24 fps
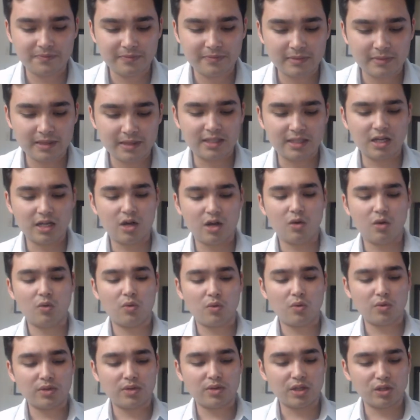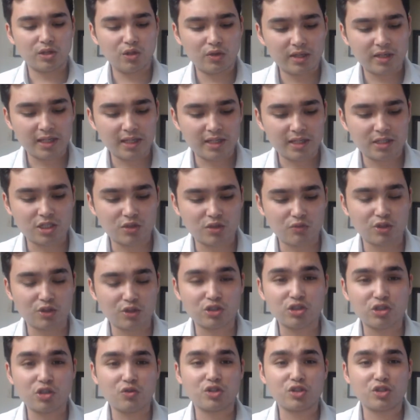they're looking to
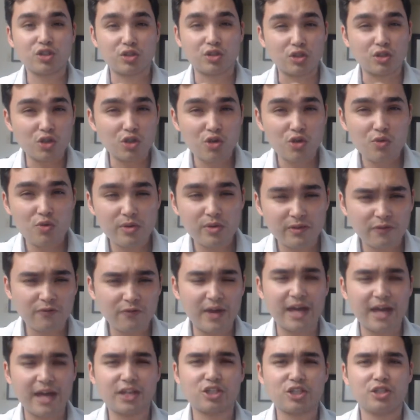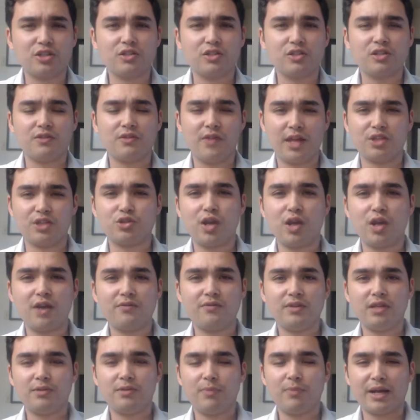reduce new infections of
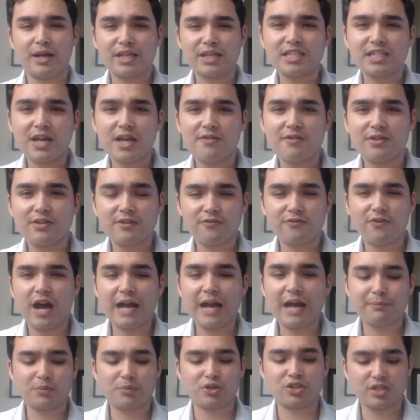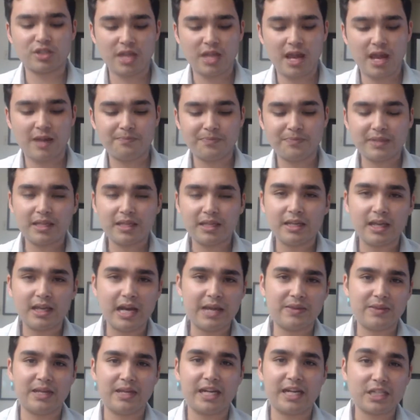HIV by 75%
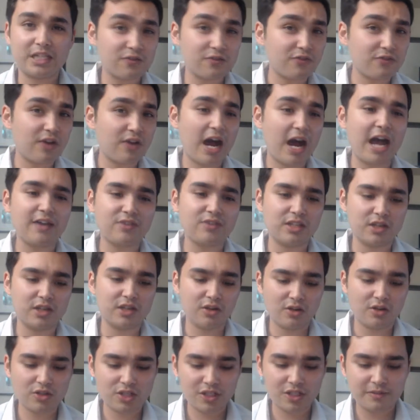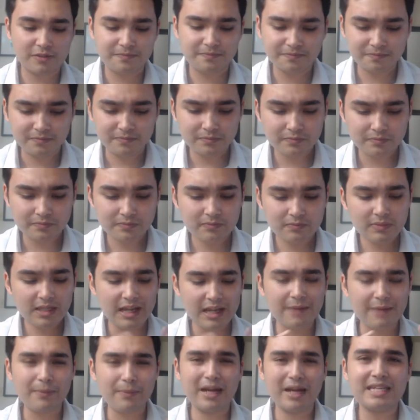in the next 5 years
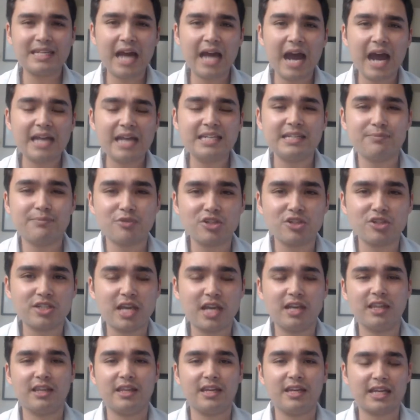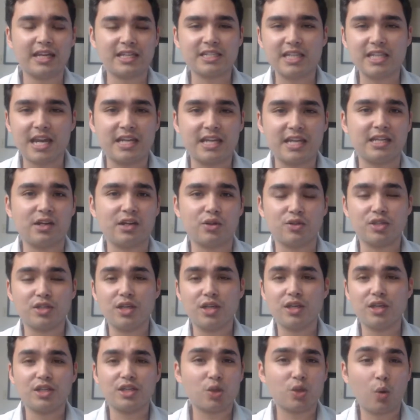and by 90% in the next 10 years.
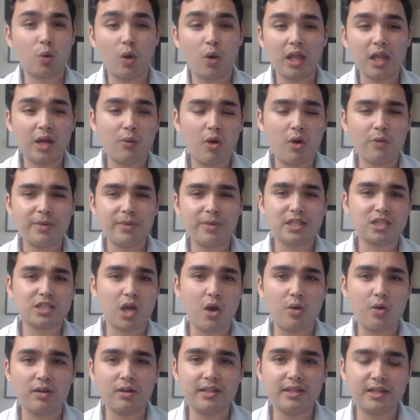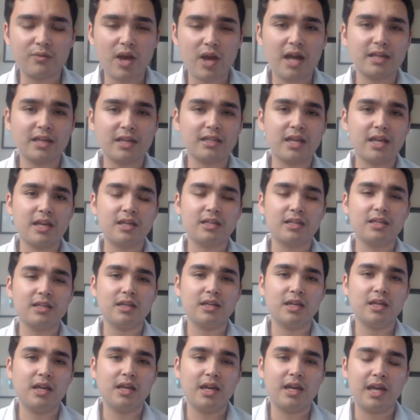So while it won't be totally eradicated,
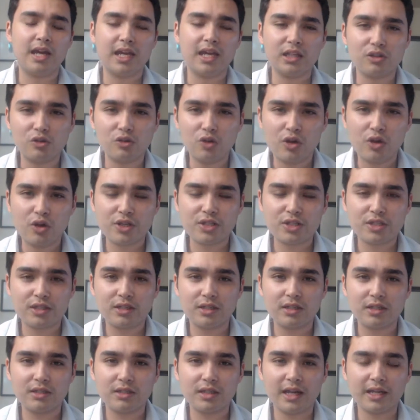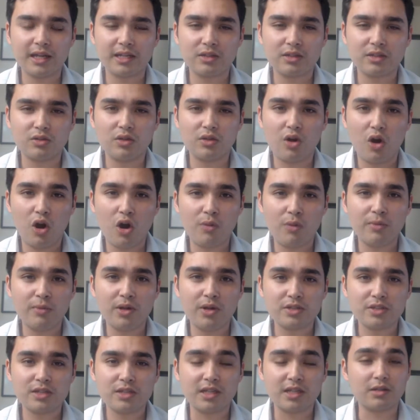it looks like
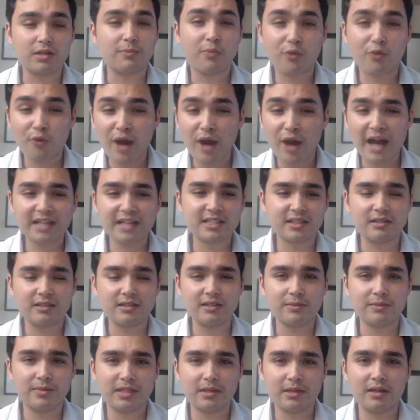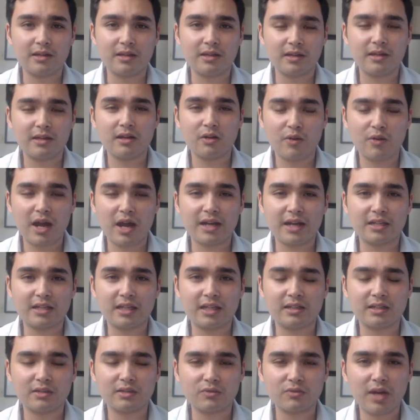it'll practically be
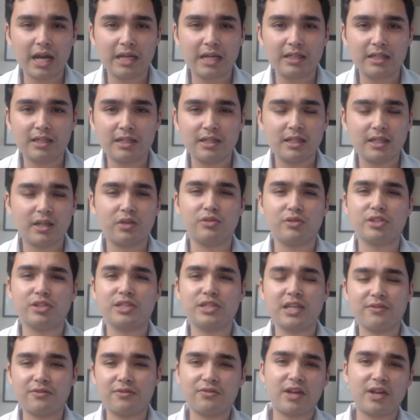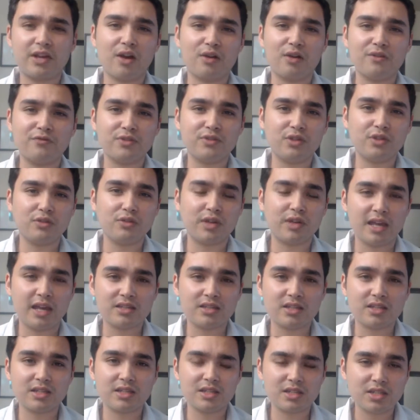eradicated, right? You'll just have very few
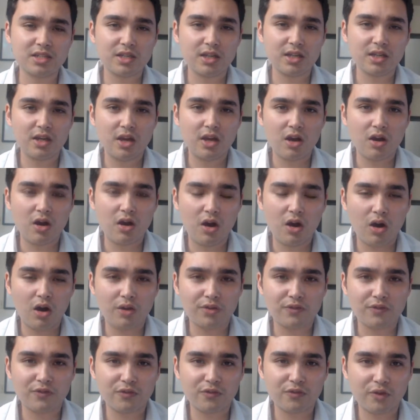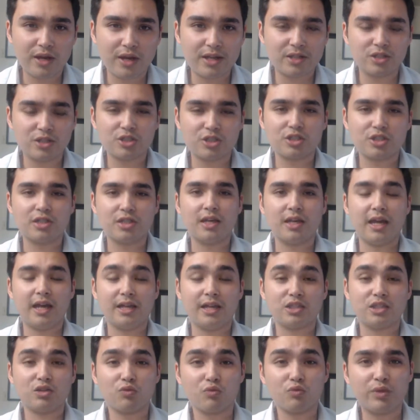cases on the fringe. And
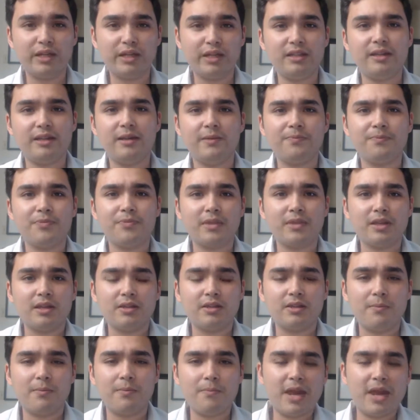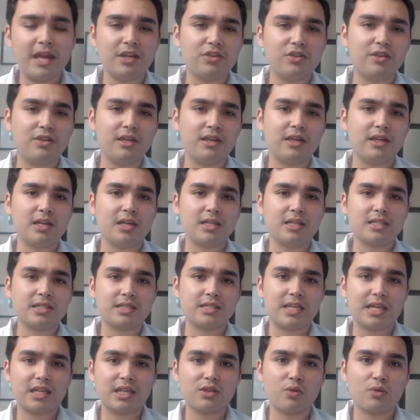so really, the main thing is
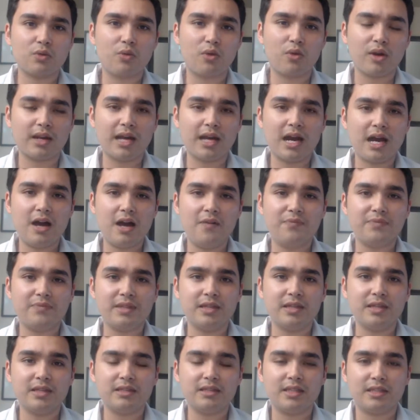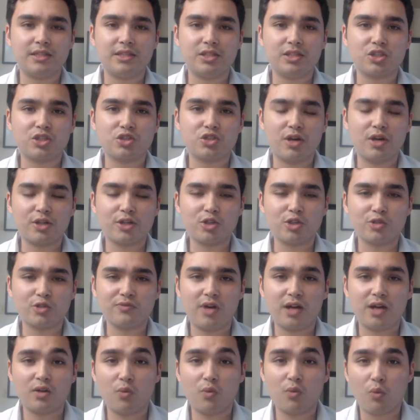getting the word out that this drug
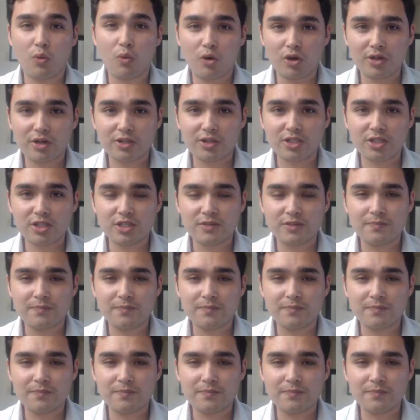Truvada works,